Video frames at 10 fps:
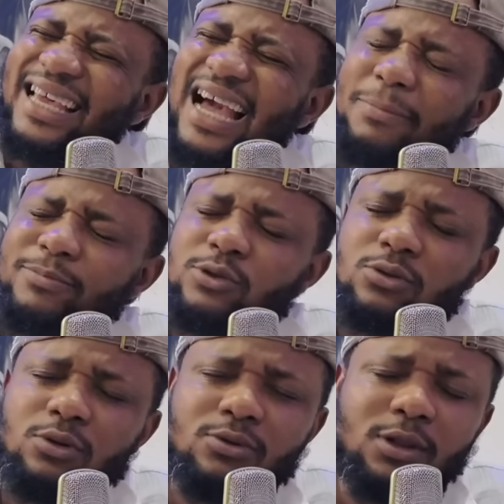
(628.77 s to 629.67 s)

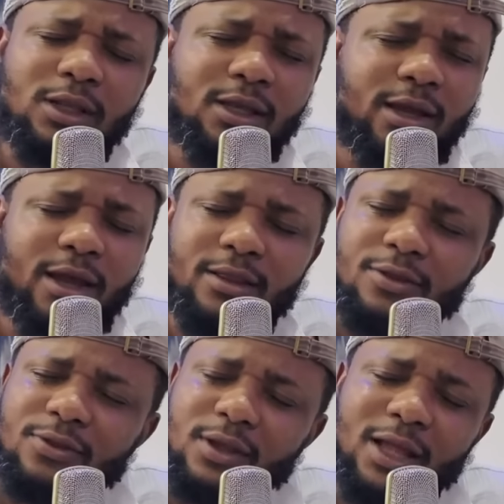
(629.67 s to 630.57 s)
absolutely
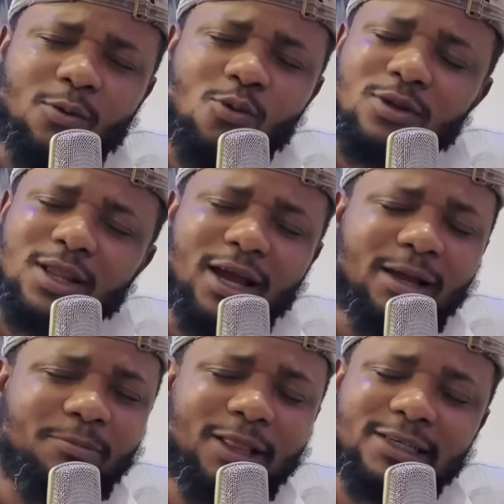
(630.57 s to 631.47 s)
anything. I wonder.
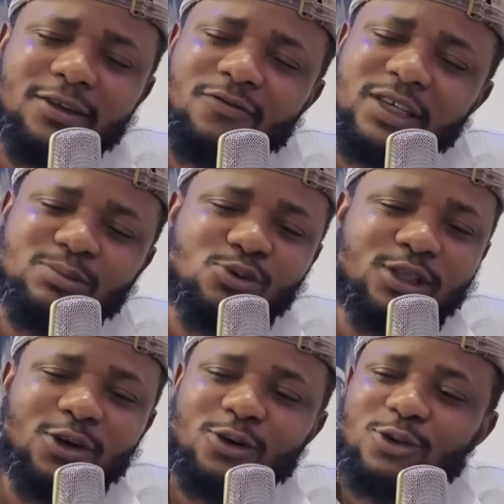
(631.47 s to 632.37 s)
I'd be like say Facebook
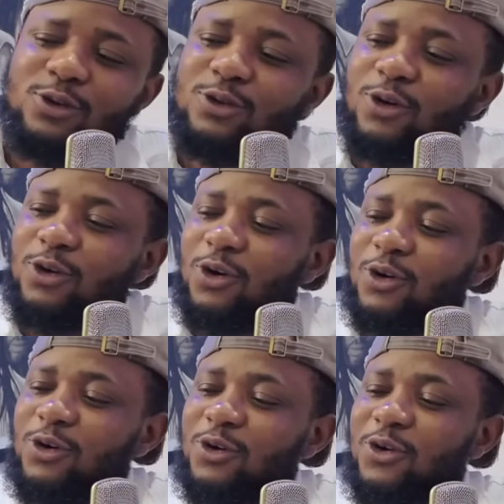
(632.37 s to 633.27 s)
there on on
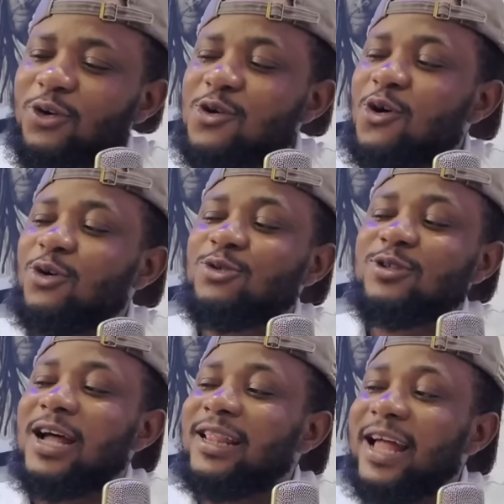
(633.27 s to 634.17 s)
on, on
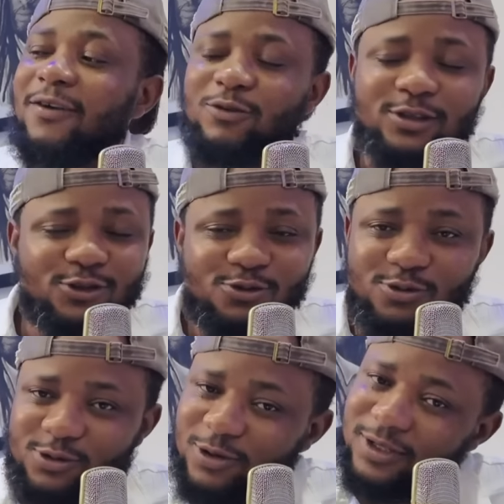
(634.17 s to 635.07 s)
another life on its
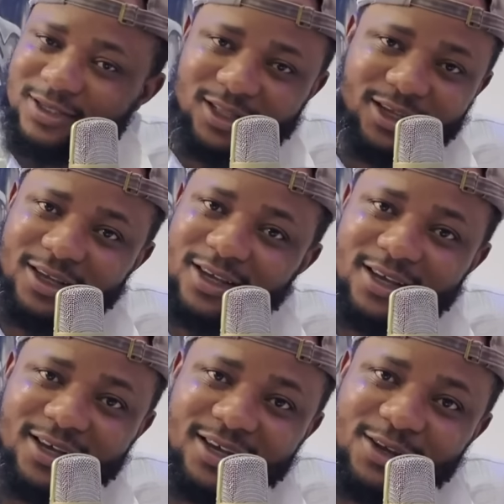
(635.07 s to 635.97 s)
own. Honestly,
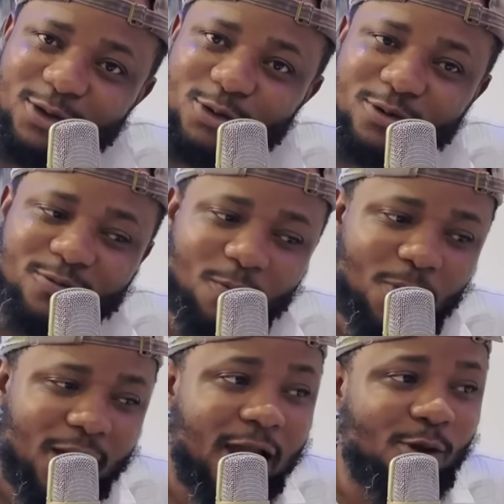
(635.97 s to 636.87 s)
you know,
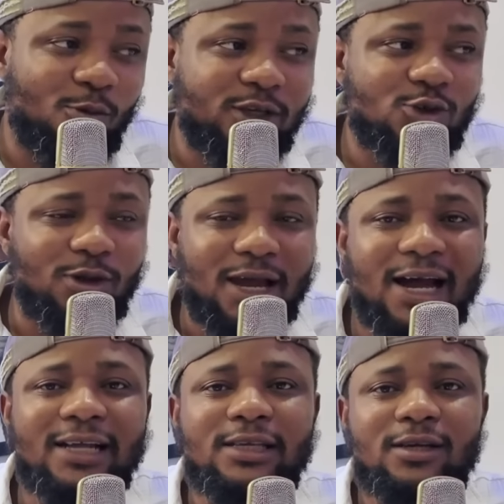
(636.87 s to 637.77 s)
I wish we
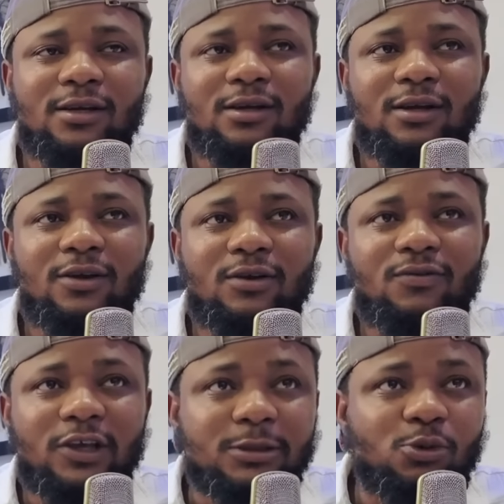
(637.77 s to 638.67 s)
had
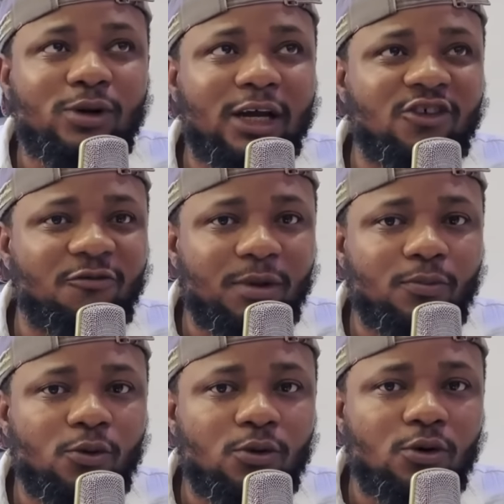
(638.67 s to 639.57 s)
Facebook kind of
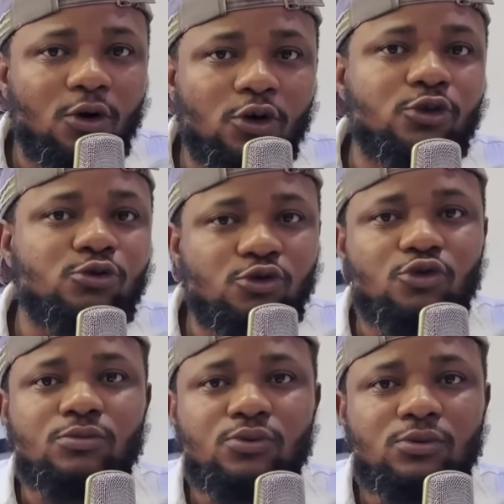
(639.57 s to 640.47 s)
people on
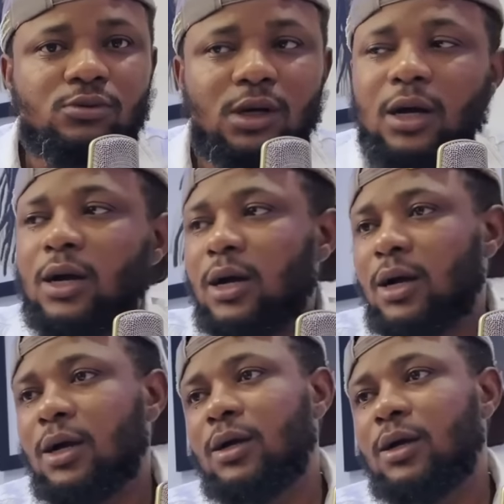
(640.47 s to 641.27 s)
YouTube. Ah,